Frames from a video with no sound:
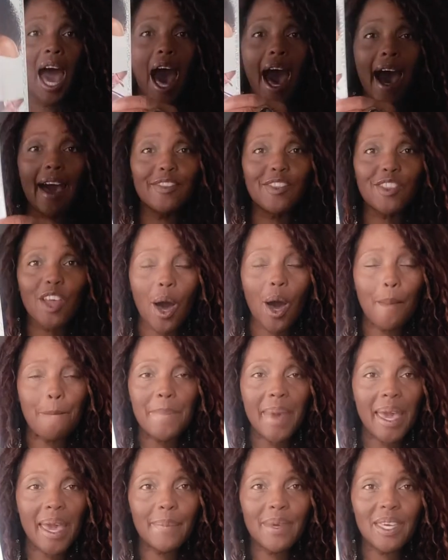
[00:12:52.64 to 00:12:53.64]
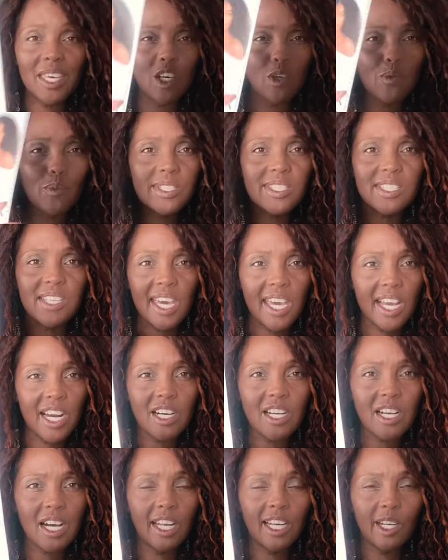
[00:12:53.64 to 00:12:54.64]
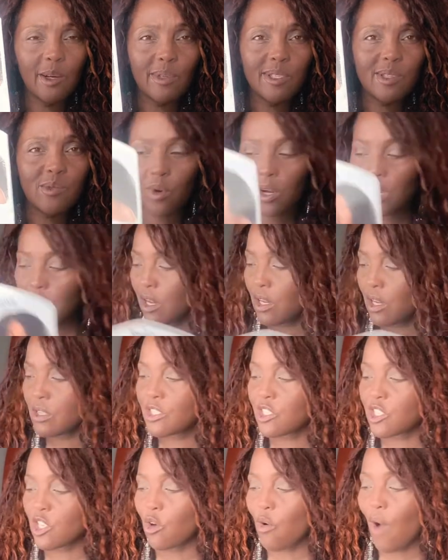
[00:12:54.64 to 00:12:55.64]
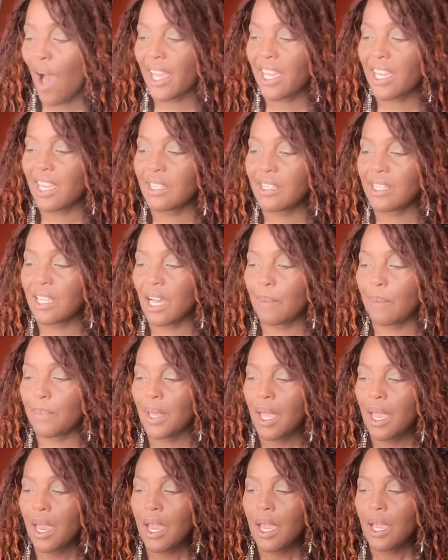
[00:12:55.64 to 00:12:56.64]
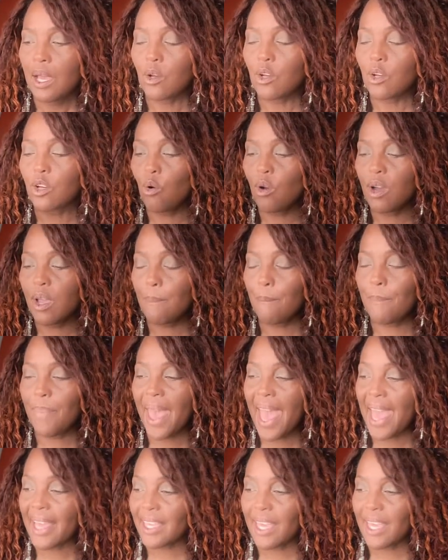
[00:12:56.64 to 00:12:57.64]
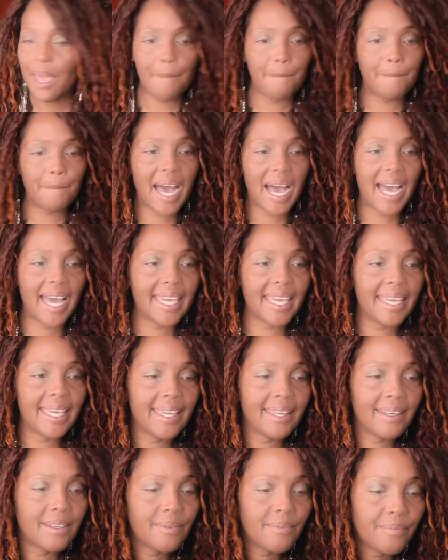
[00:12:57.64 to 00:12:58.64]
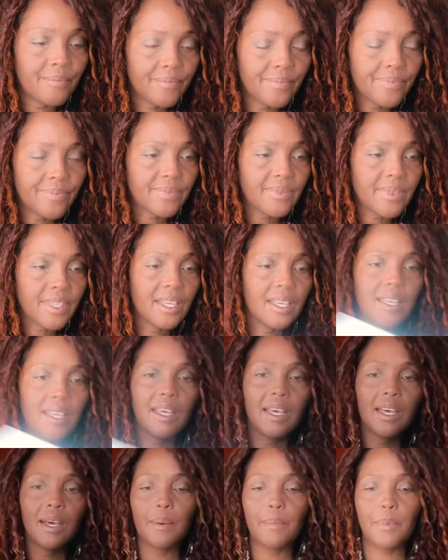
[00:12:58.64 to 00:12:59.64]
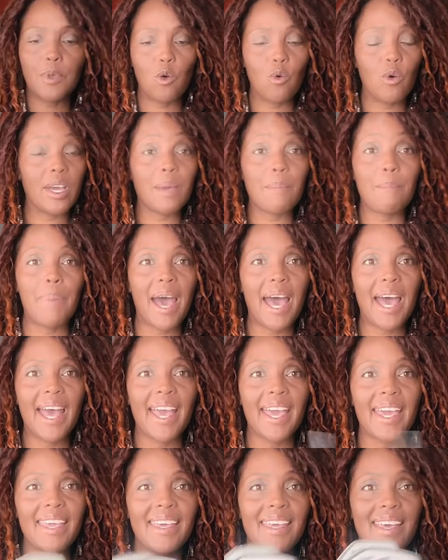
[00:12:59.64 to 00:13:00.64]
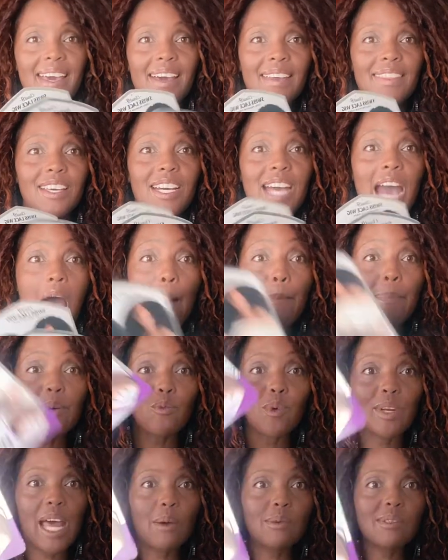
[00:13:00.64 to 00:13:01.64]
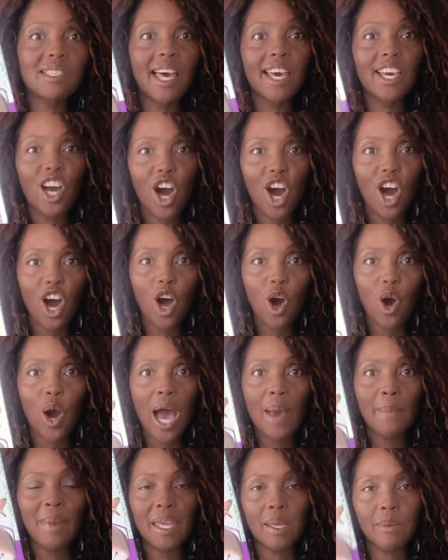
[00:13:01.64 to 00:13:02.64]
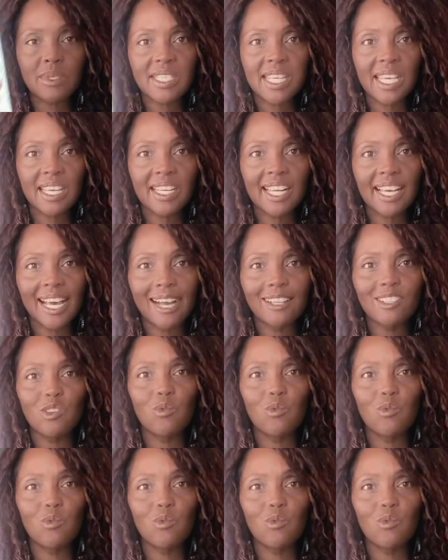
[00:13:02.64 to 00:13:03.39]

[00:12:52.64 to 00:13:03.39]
I thought maybe it was the hair color was wrong. So I end up going back and buying, going by the copper one. I was like, oh, I made a mistake and I got